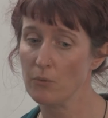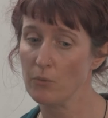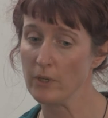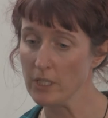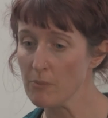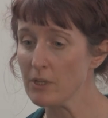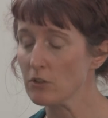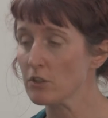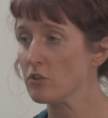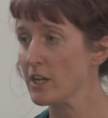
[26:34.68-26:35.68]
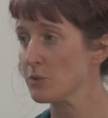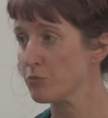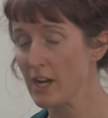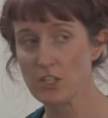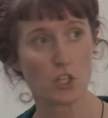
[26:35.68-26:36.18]
we're in the middle of the Great
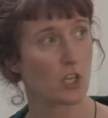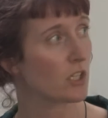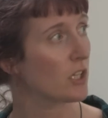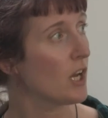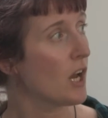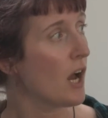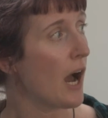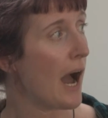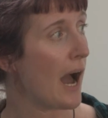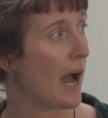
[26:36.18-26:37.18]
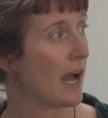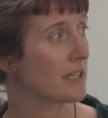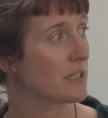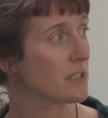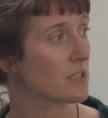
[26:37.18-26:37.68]
Depression,
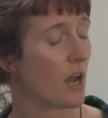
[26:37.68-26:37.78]
and